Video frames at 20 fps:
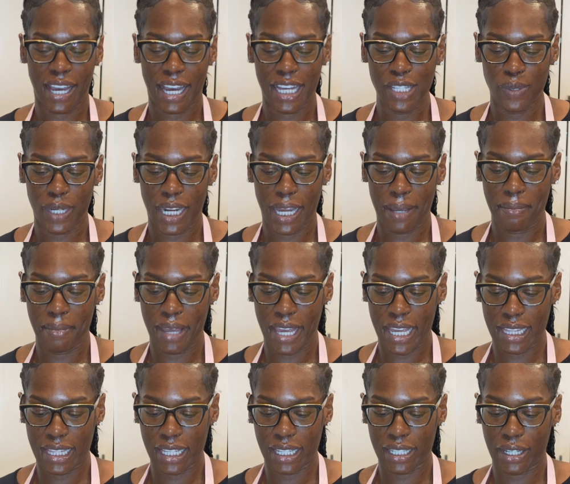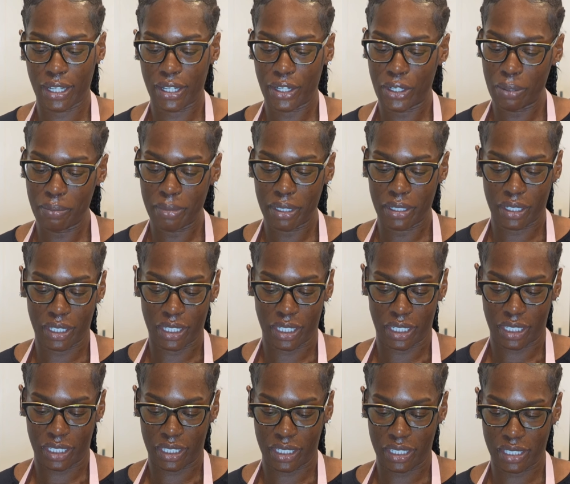guys when I made the oatmeal
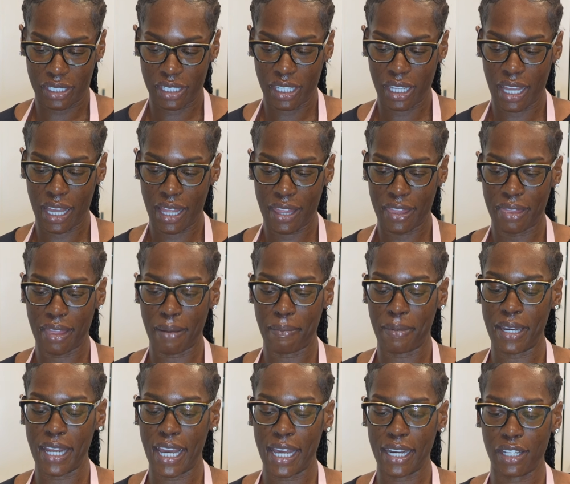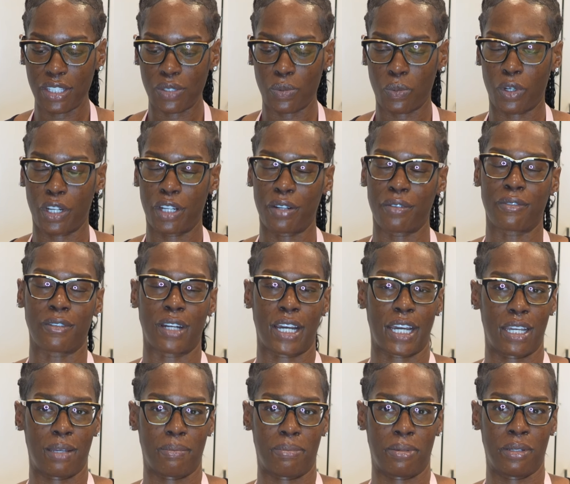cookies, the bananas weren't
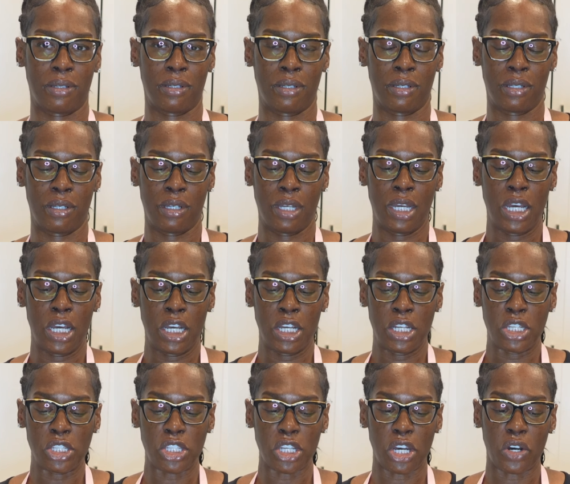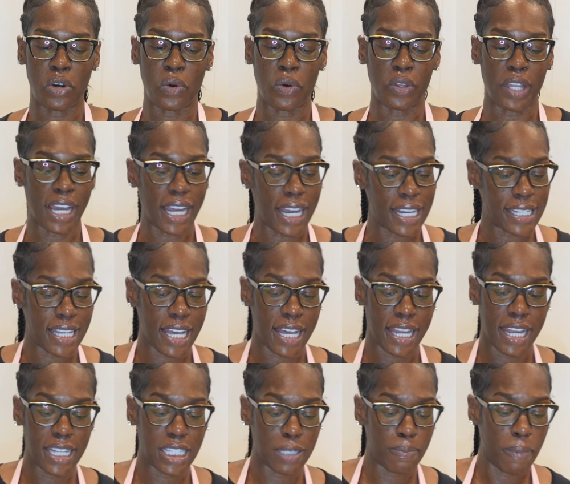ripe. So, like I said,
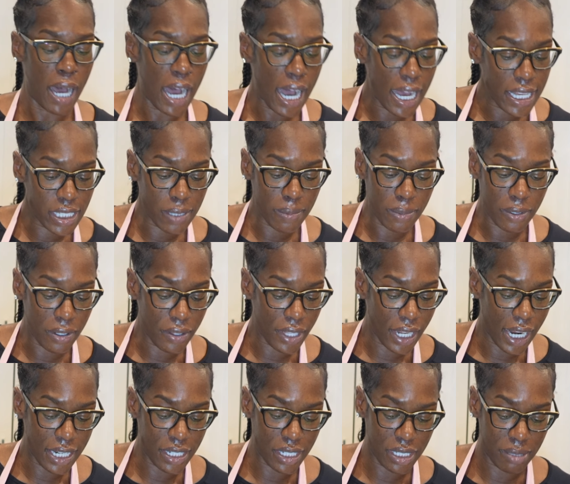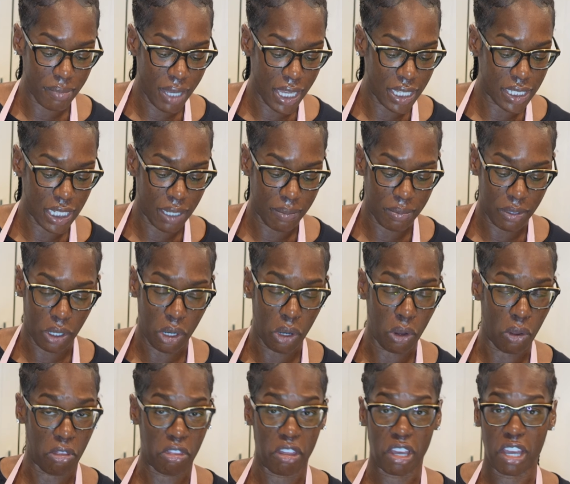it's possible that I just messed up the
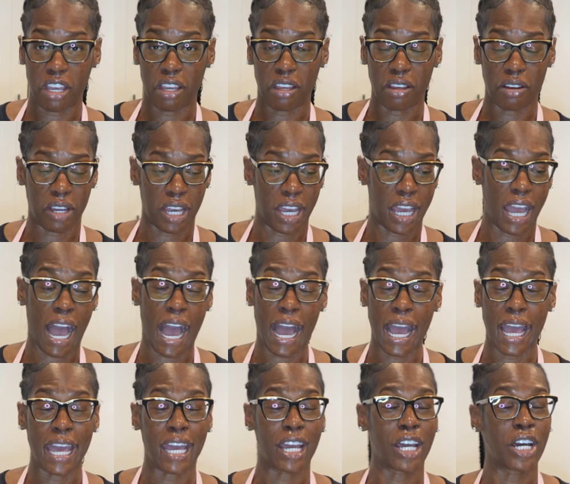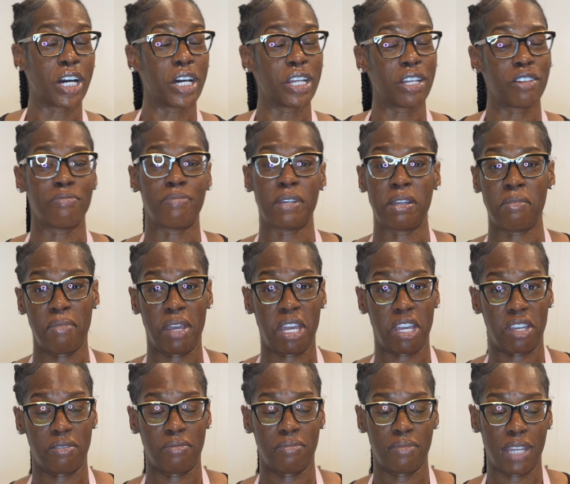whole thing. Okay. I, it could have been
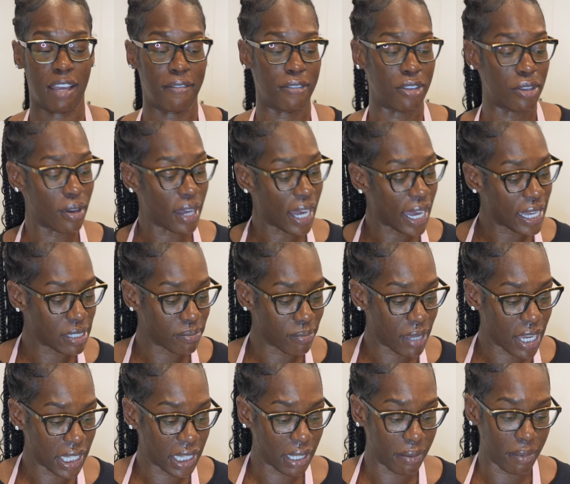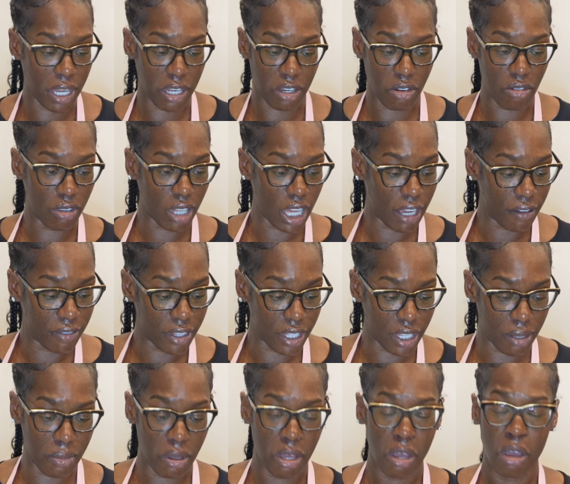me. If you guys make them and you love
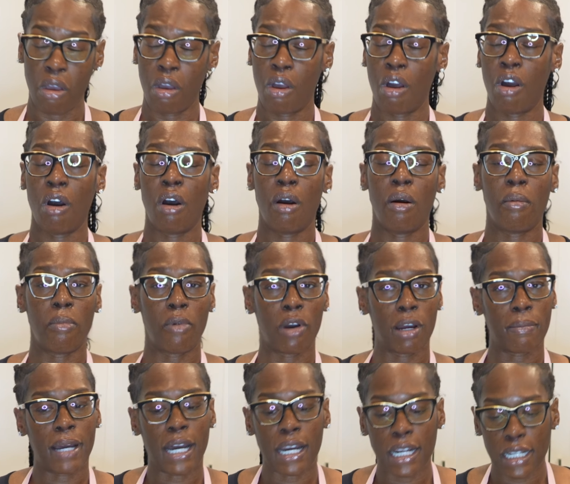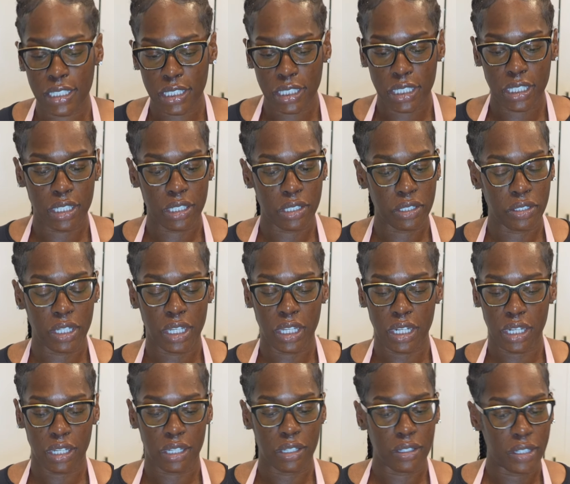them, more power to you. You
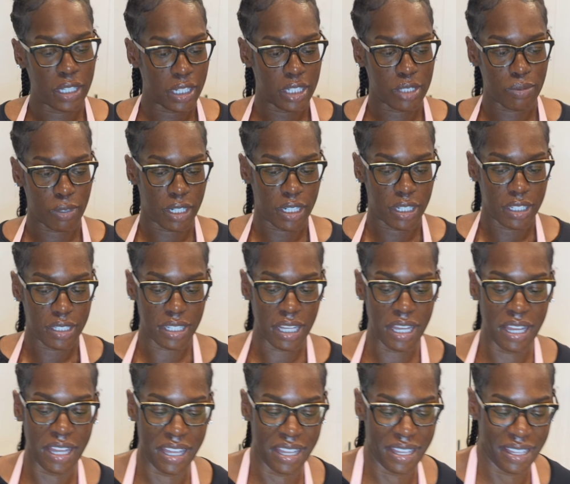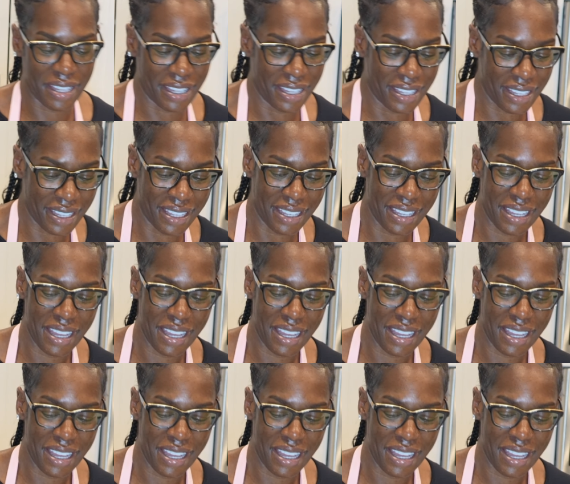know, it is what it is.